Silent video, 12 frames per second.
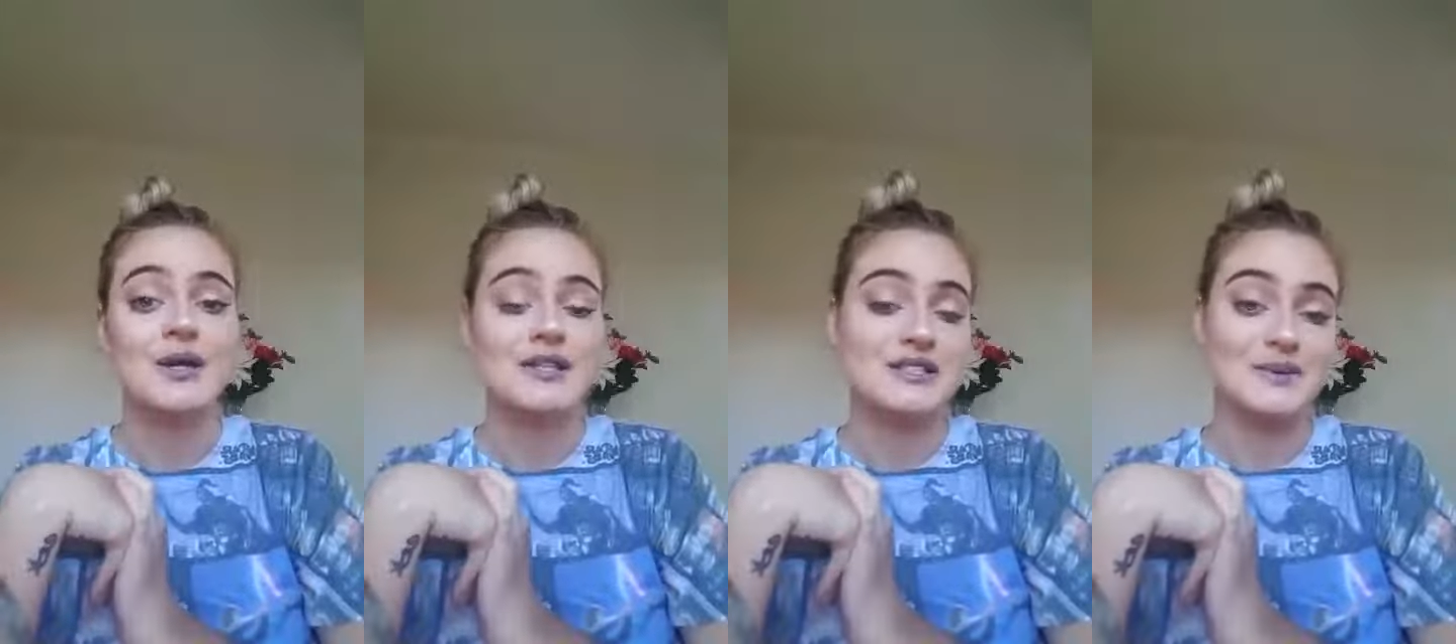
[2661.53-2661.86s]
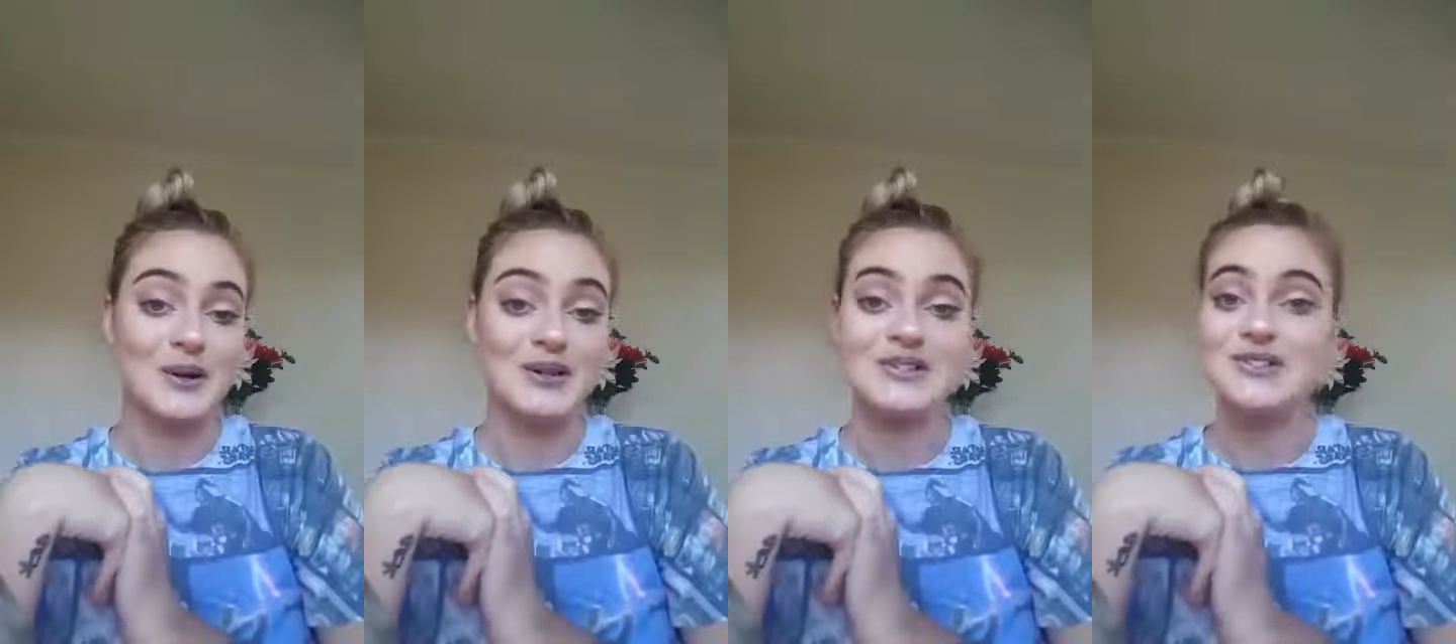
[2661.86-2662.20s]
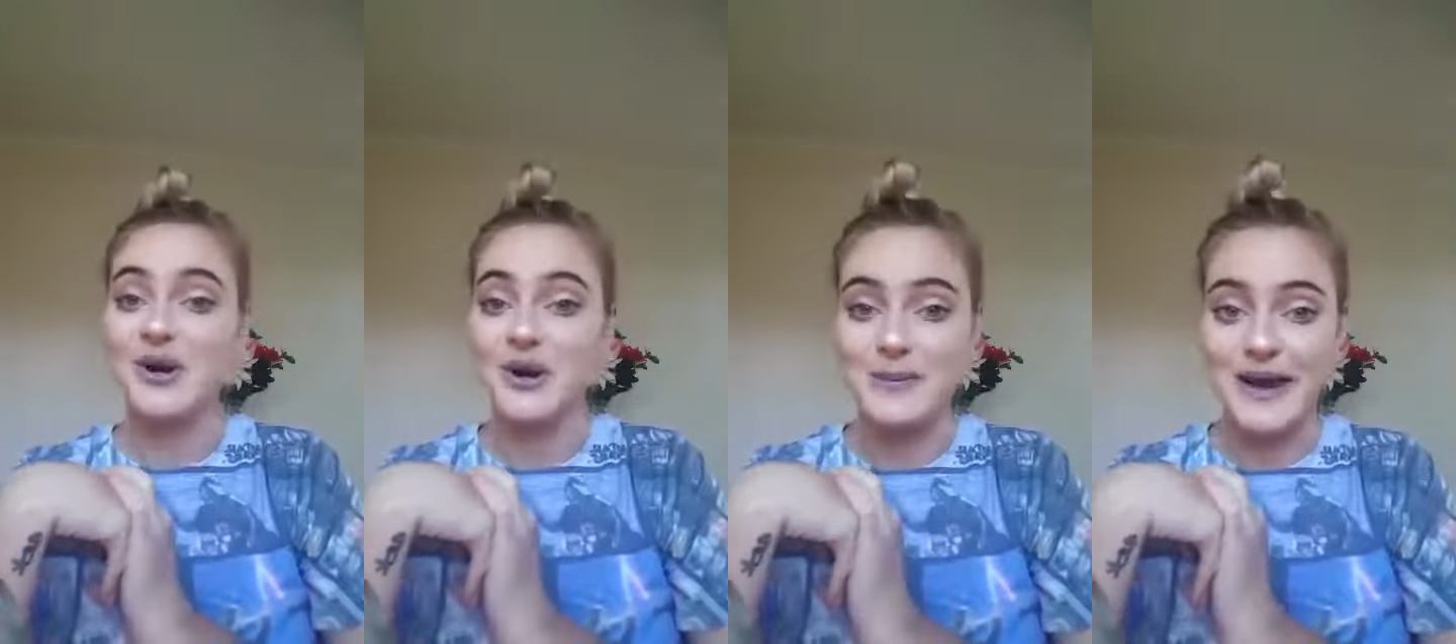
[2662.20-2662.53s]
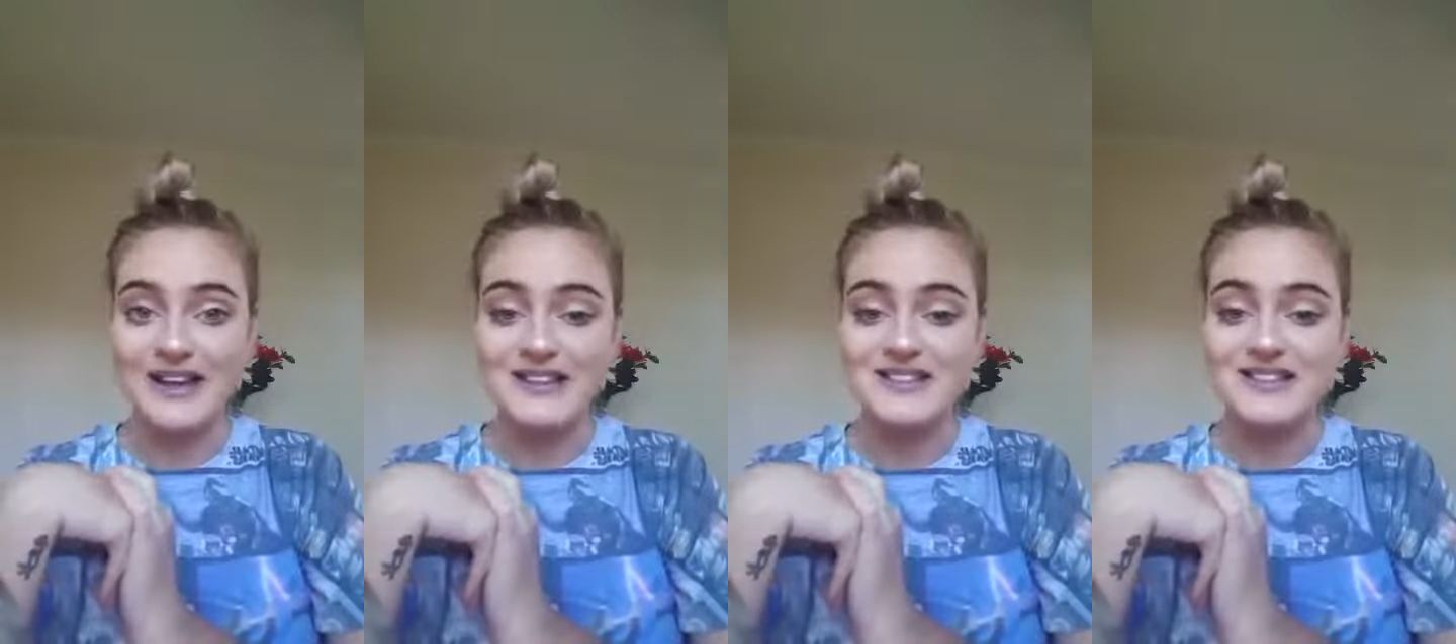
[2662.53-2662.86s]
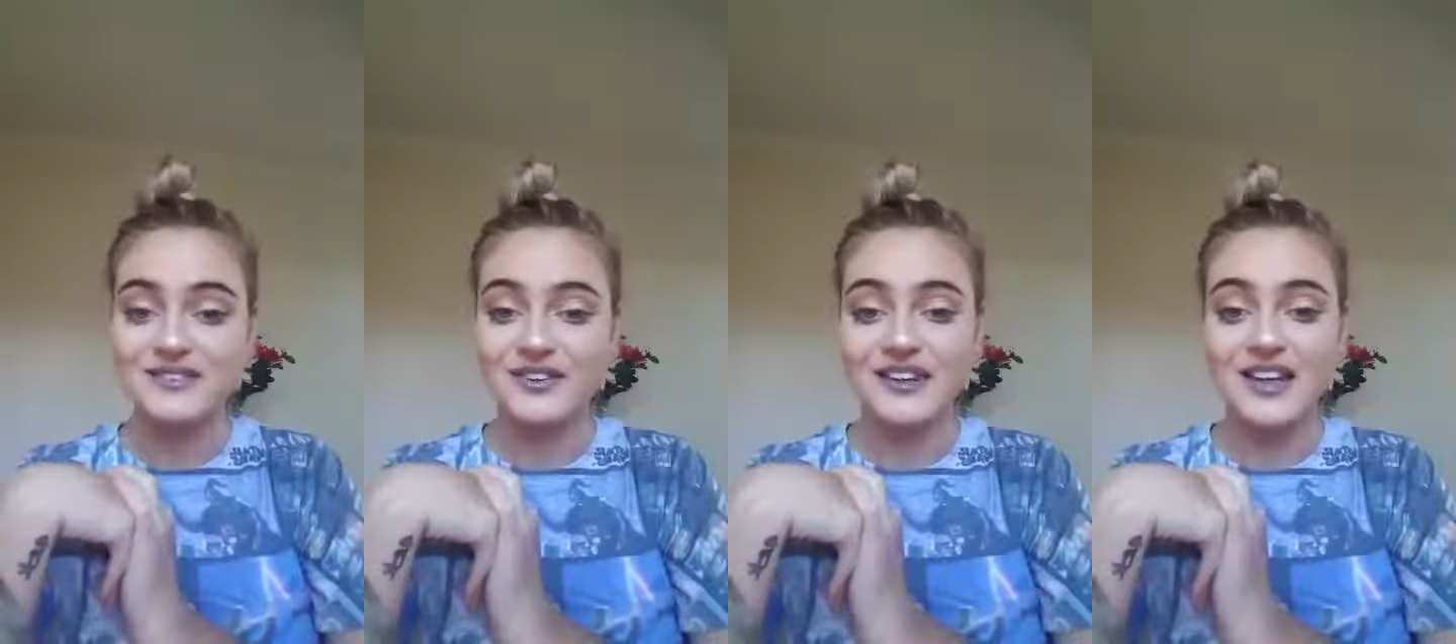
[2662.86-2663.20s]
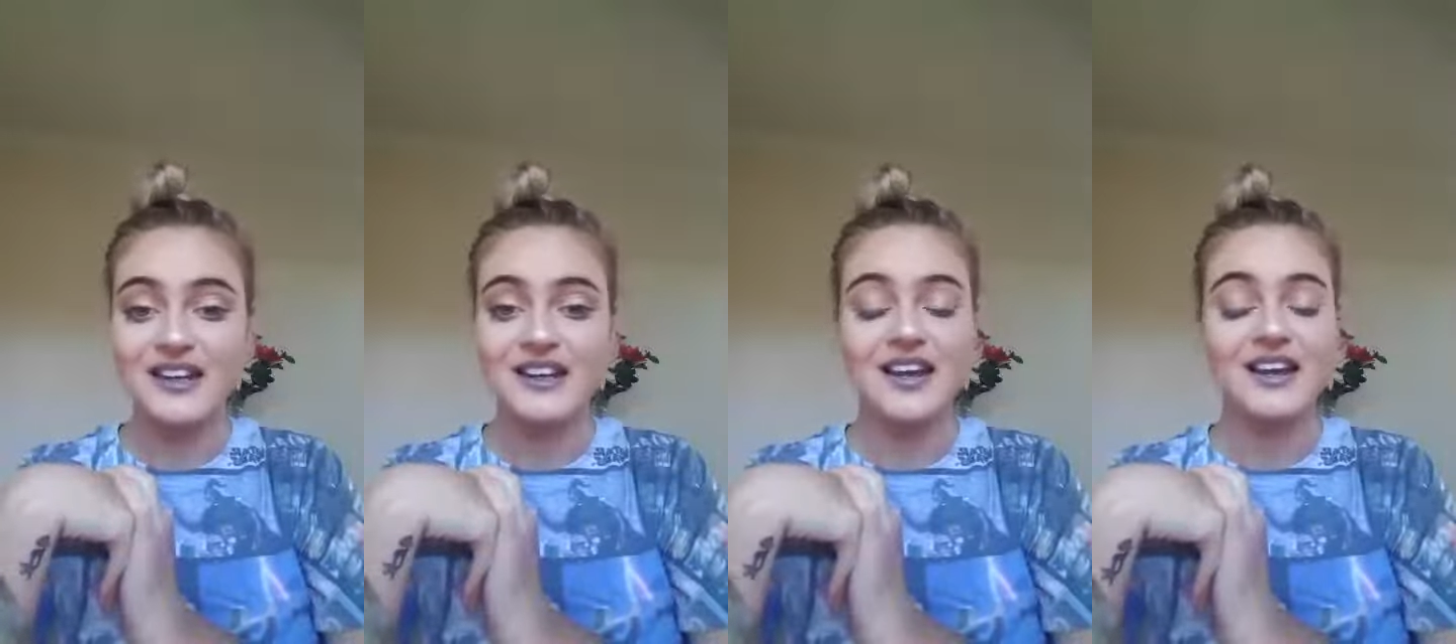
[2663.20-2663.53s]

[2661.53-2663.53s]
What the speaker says: Smoked Topaz for that.